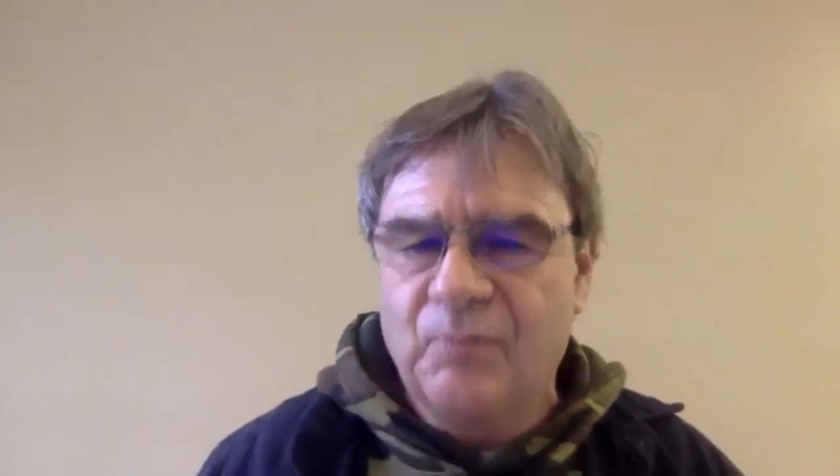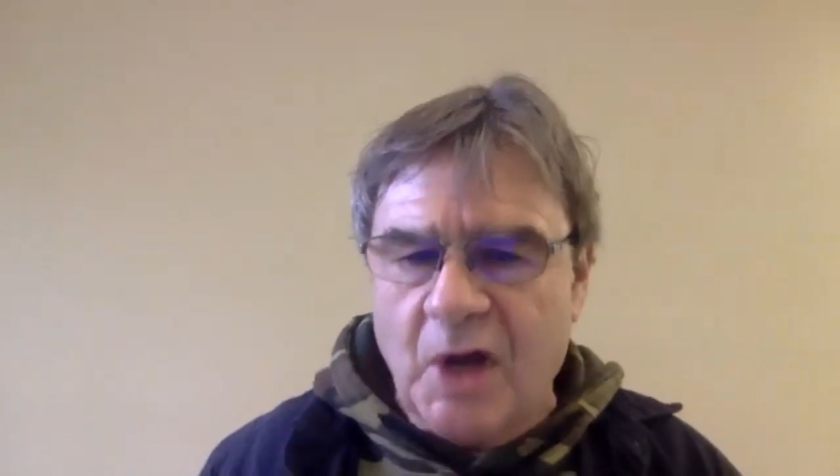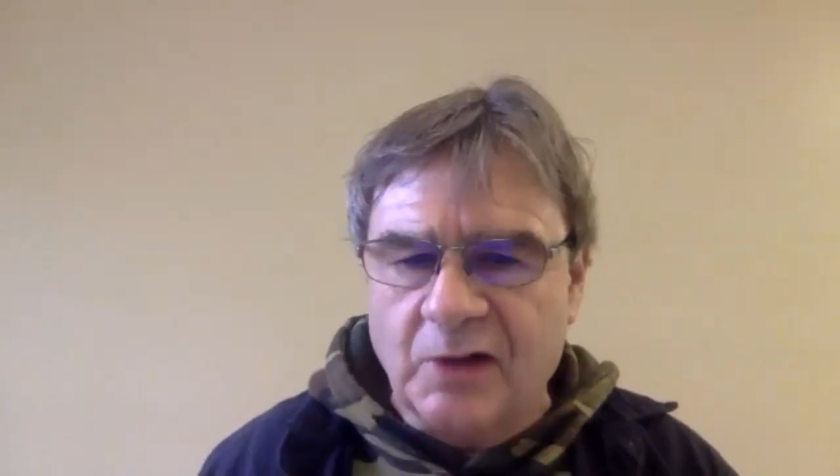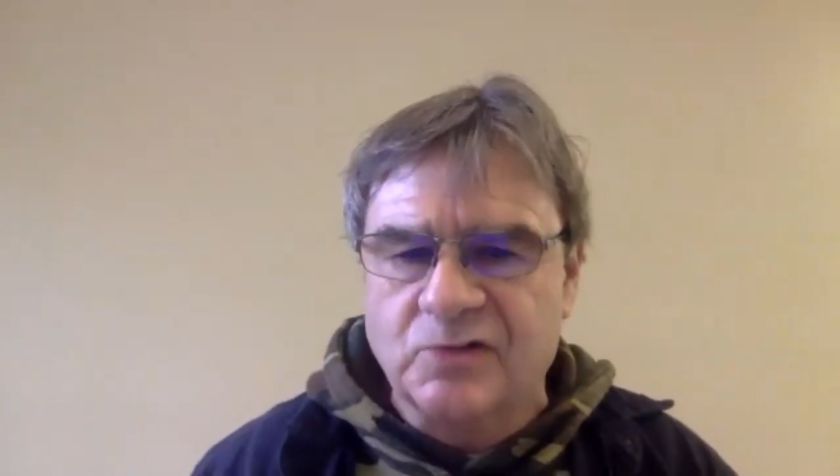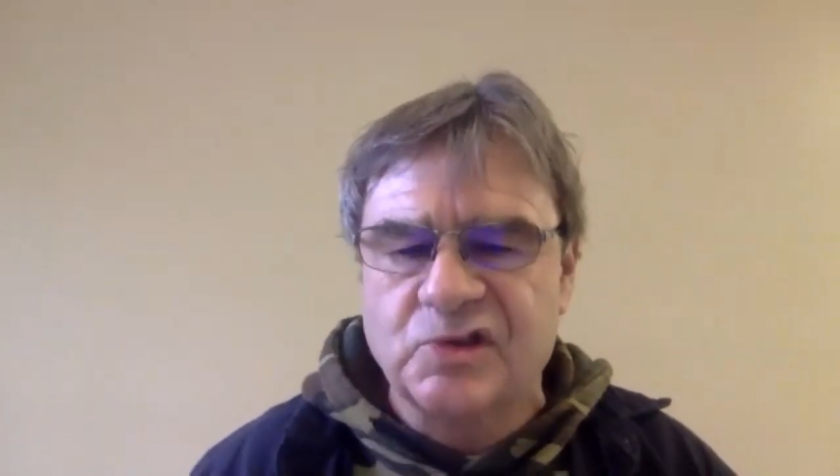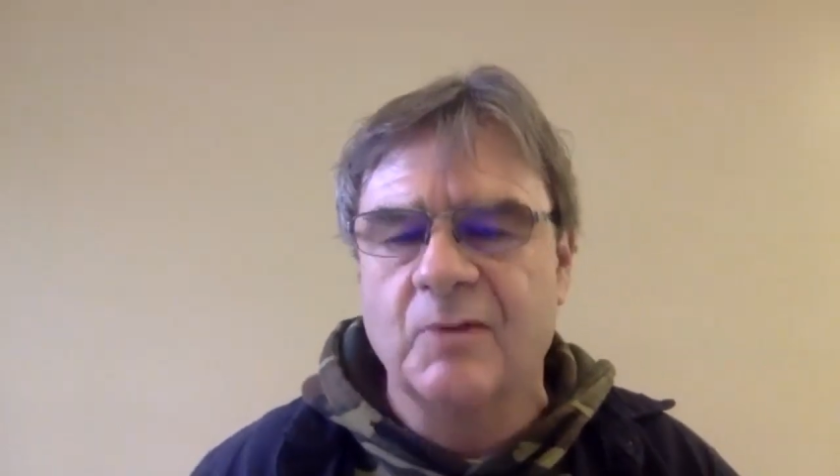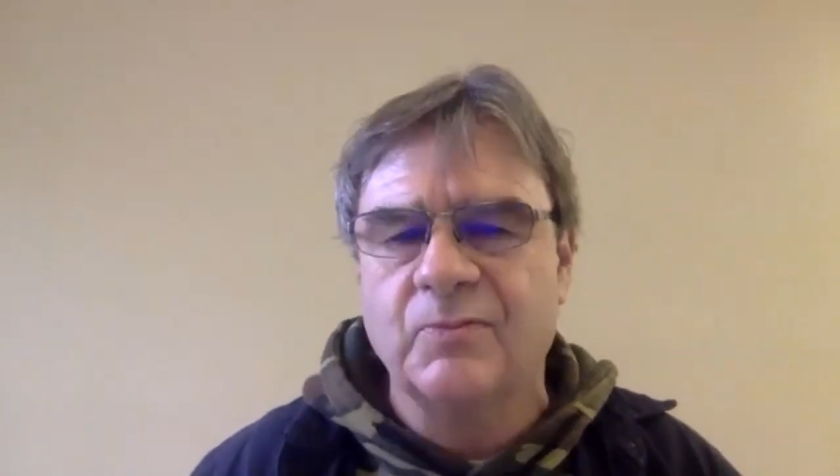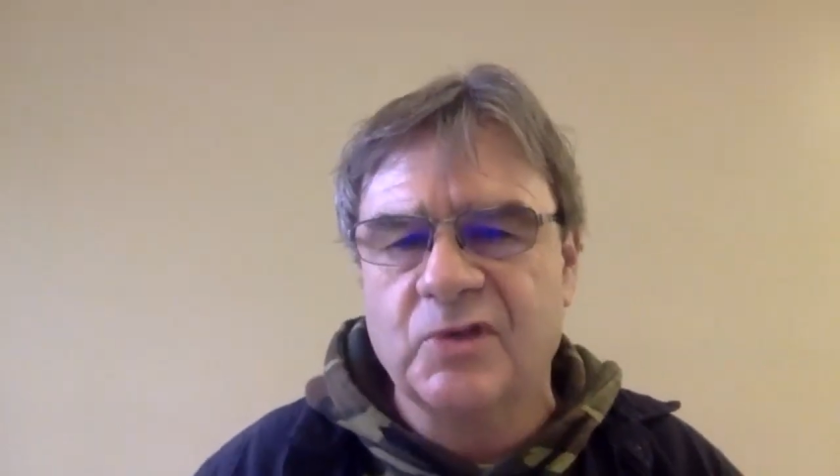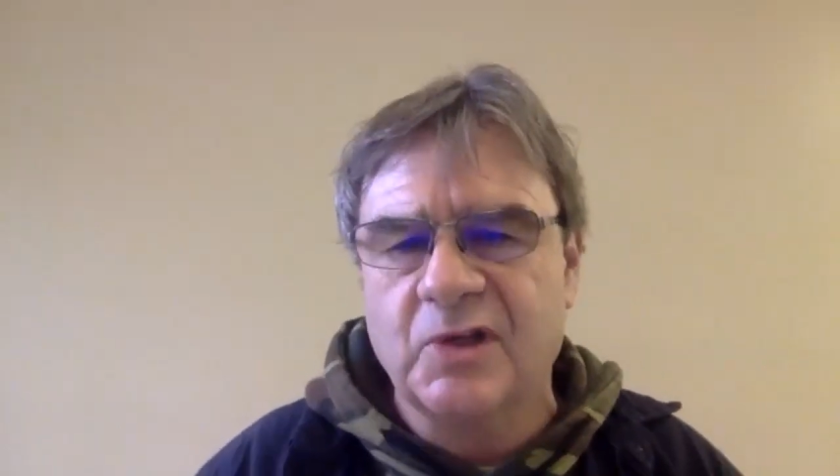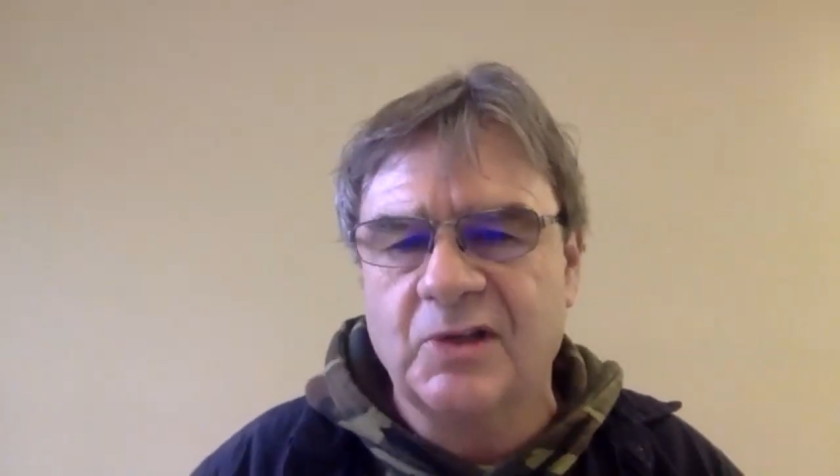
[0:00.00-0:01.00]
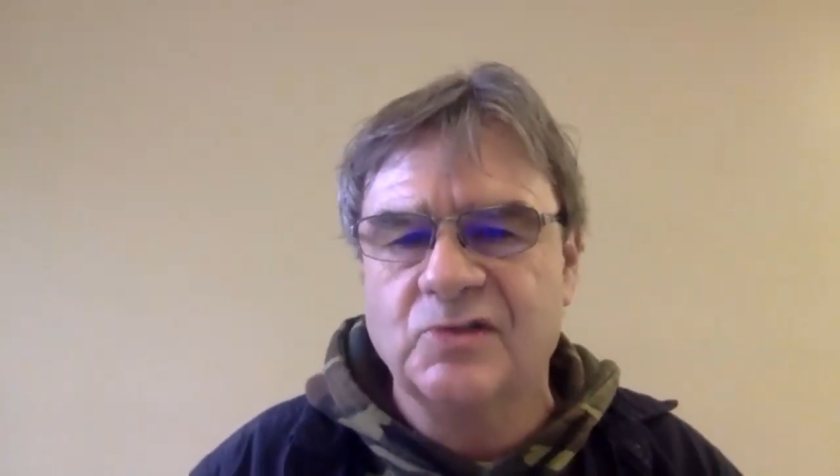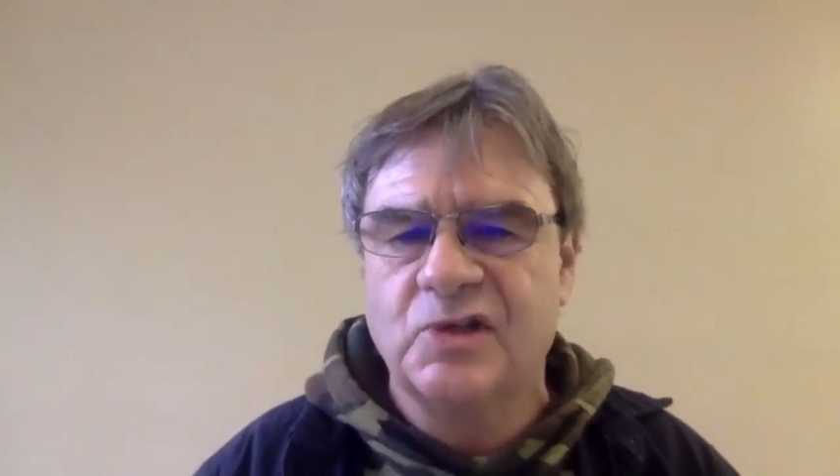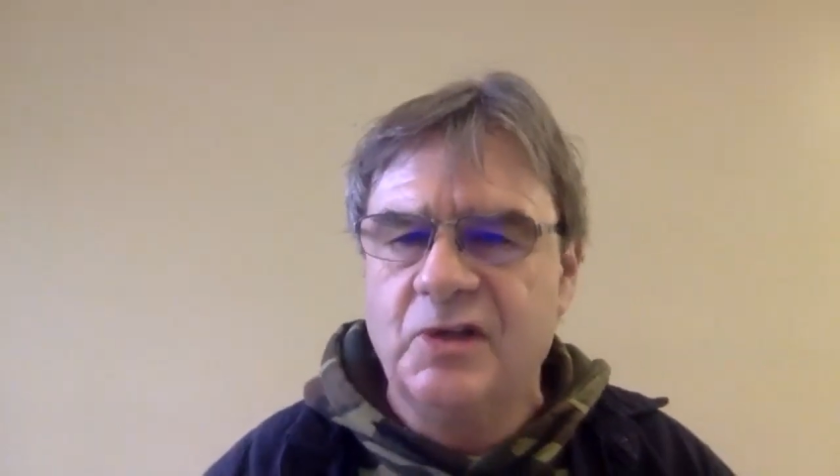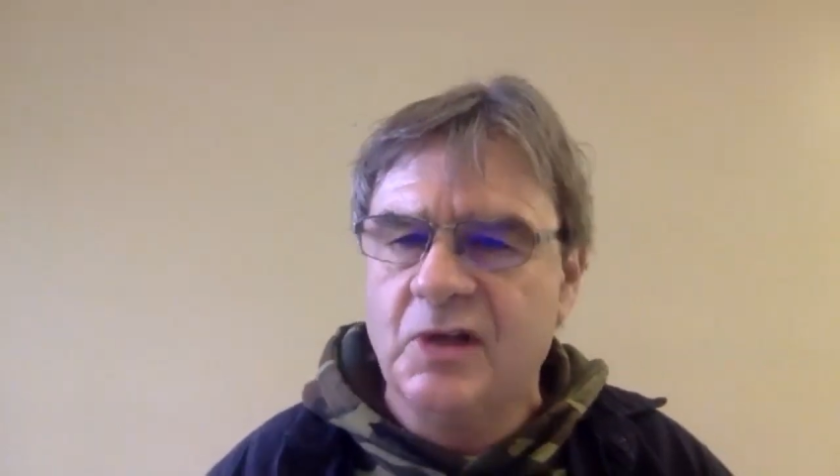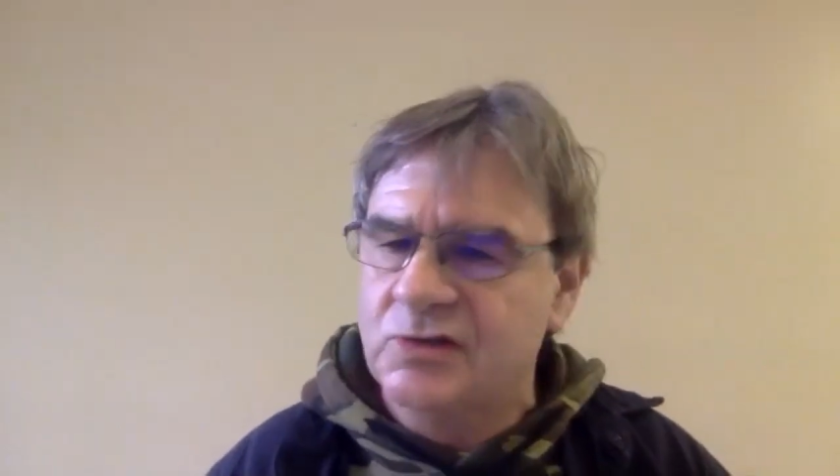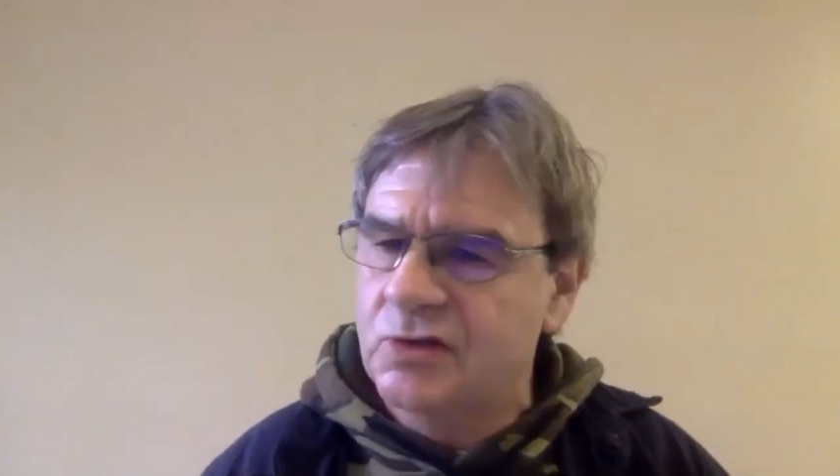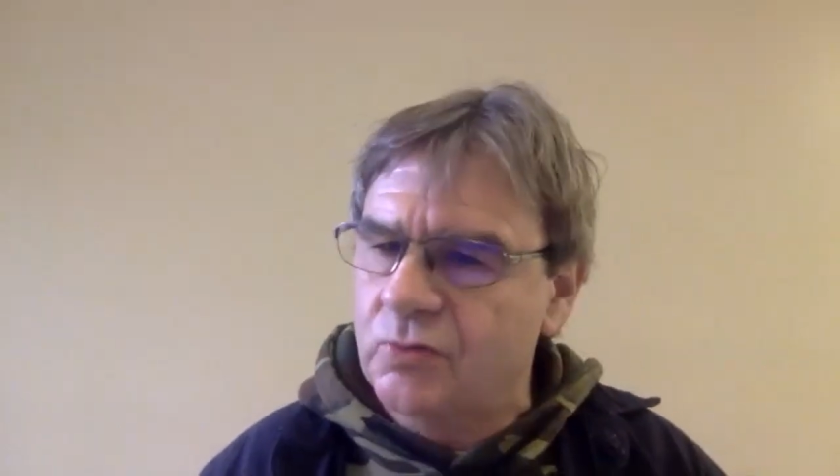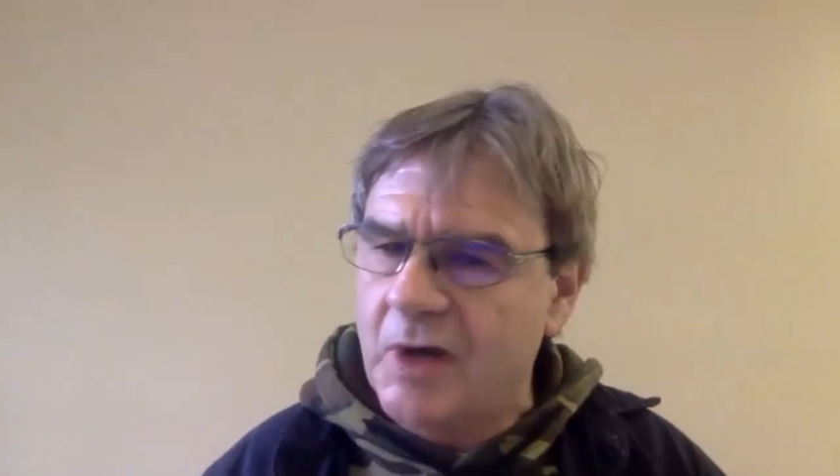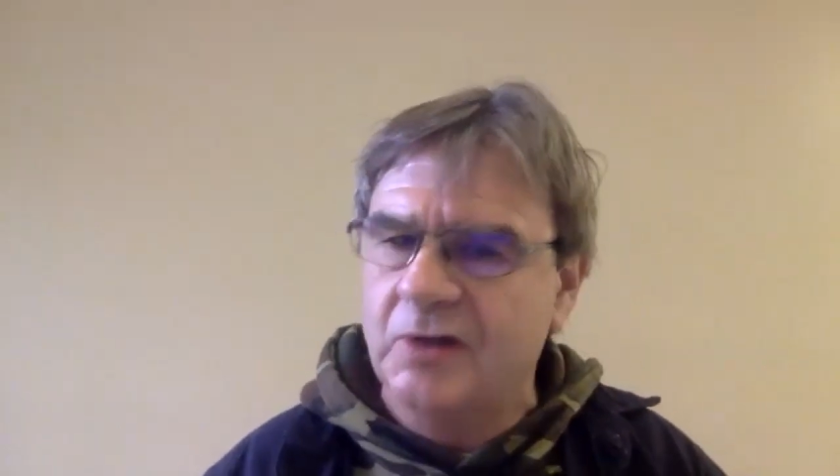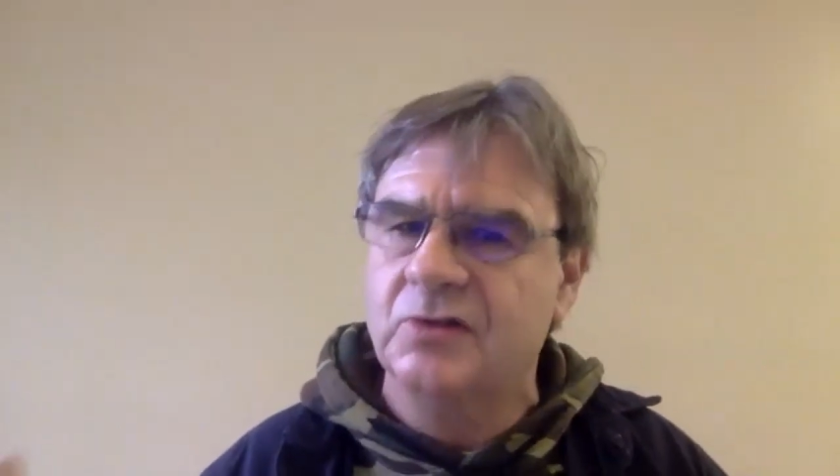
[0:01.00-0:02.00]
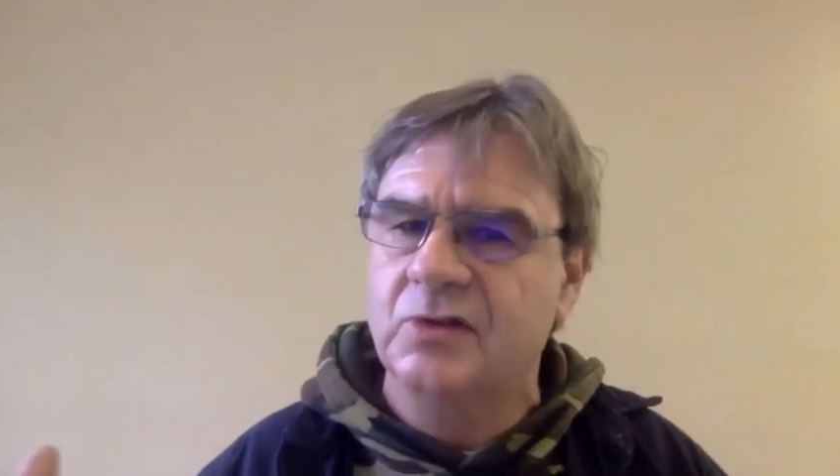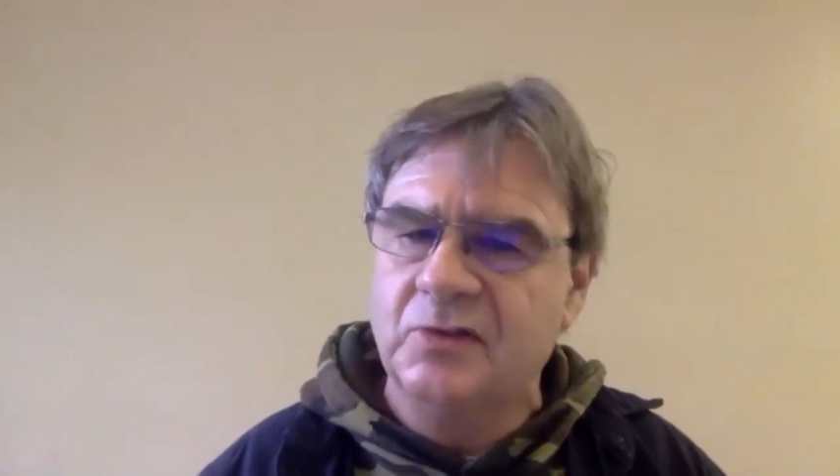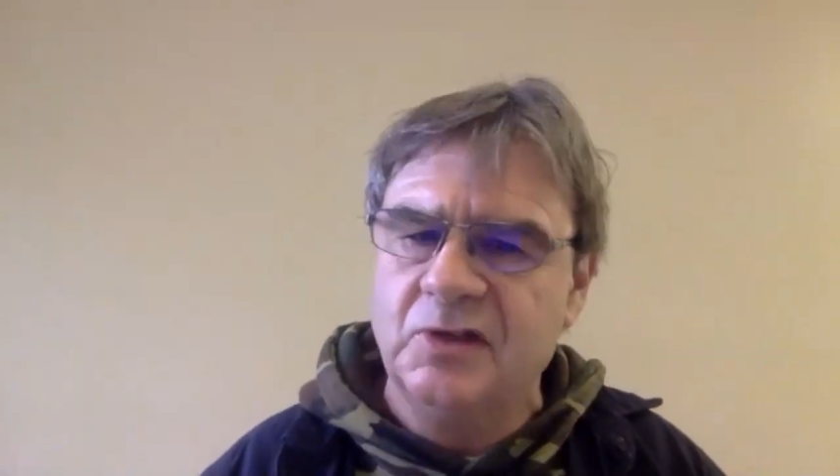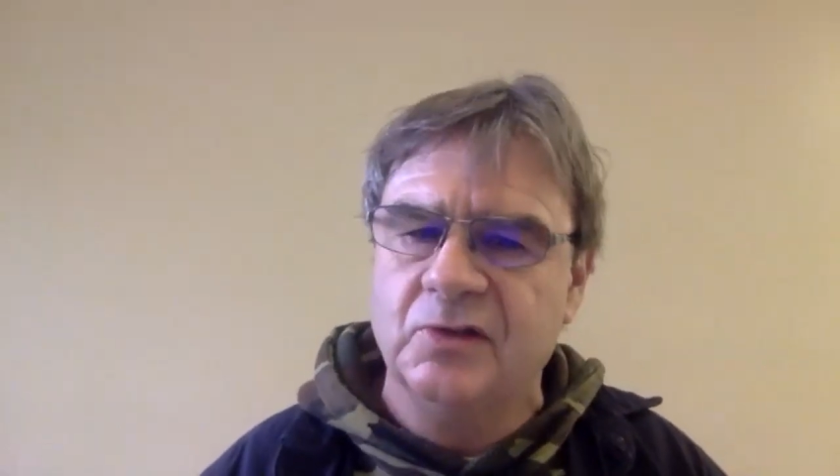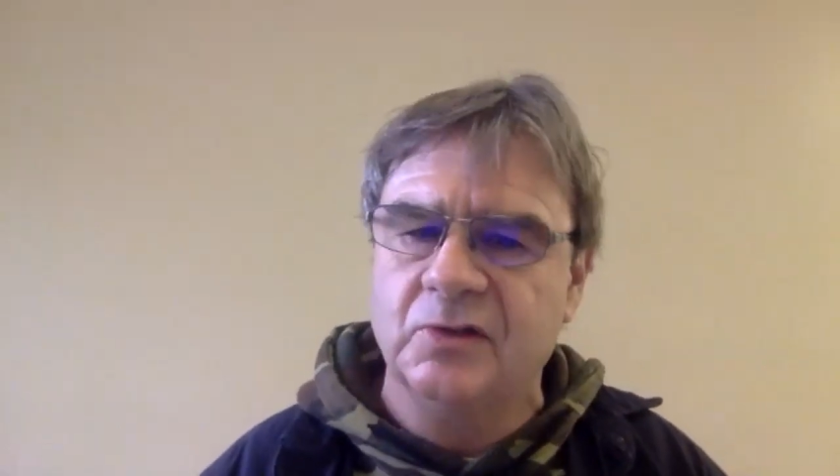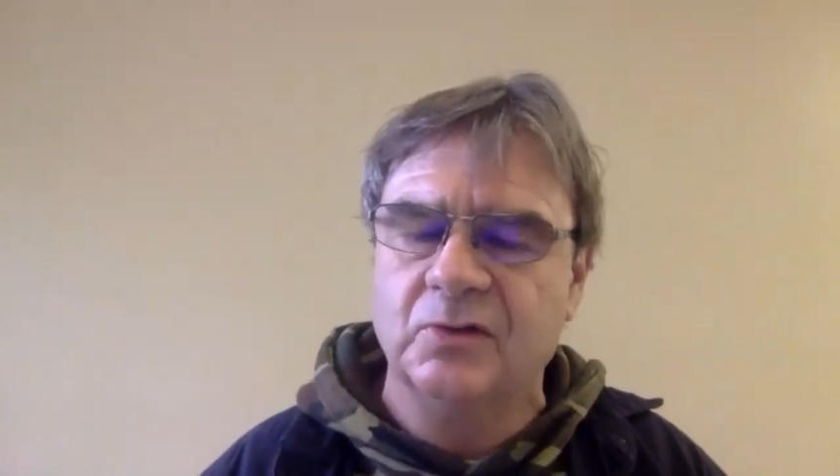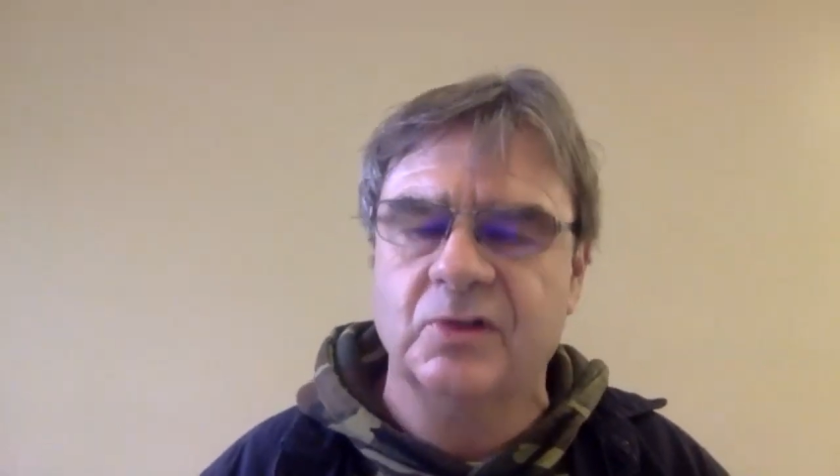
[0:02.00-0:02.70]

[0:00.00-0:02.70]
on some things, he has threaded the needle,